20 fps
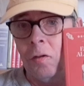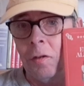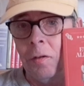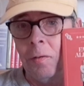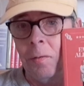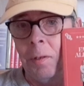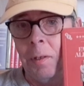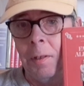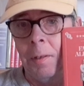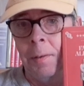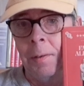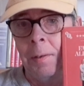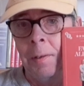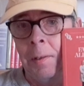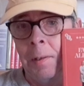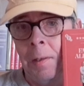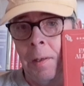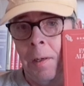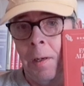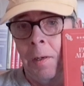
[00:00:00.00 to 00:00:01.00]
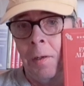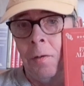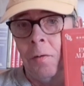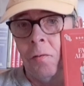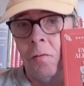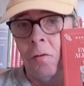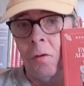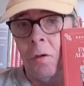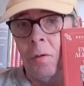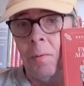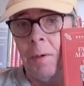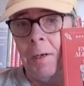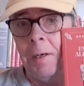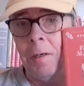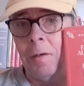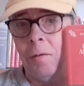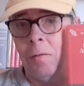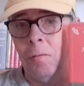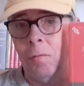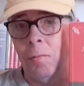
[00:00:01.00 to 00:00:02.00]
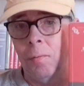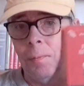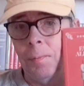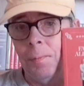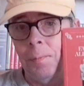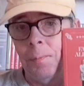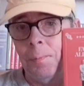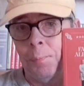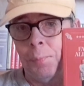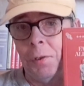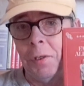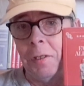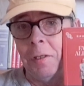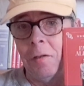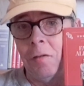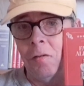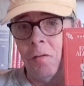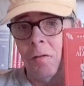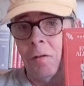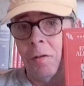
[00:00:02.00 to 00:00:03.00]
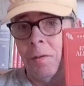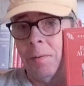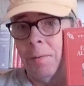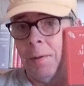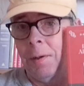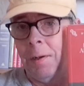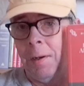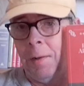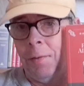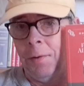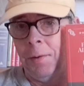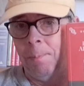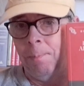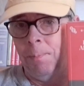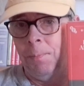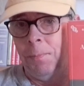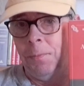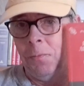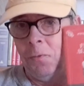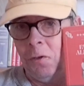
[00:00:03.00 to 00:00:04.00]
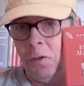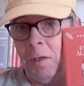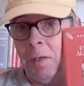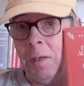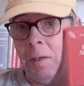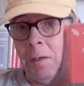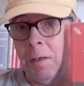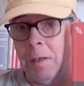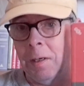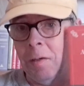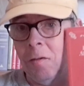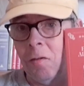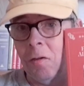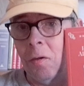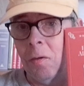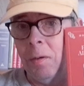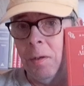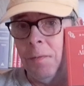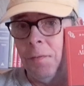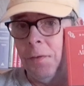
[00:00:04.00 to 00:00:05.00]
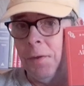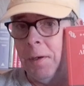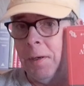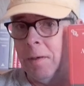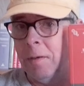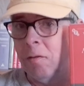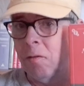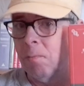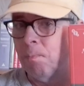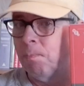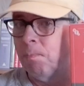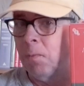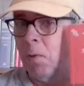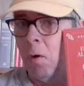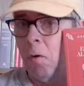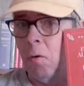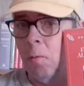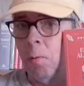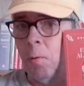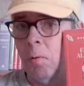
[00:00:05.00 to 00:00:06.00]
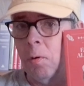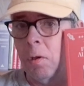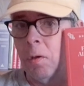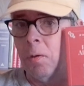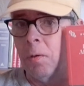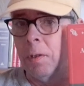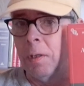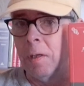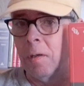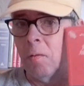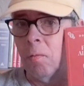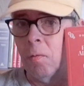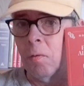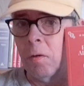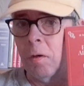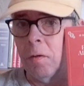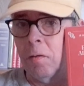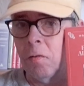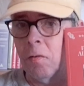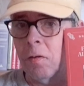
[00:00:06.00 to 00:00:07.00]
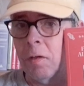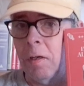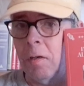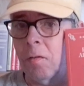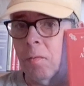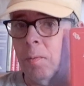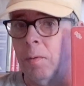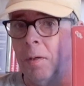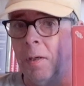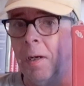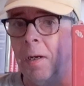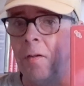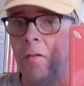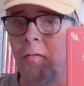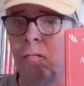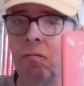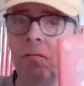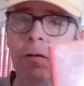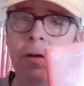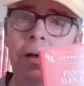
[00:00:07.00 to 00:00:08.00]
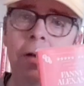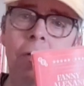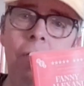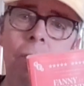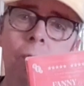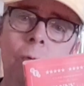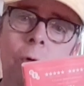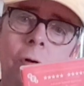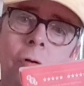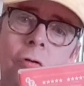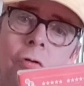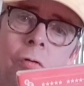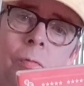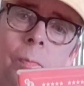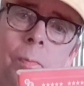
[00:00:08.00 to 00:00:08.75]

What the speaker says: to a tyrannical priest, and she and the kids go live there, and he's a horrible guy, and it all goes south. But yeah, it's a really good watch.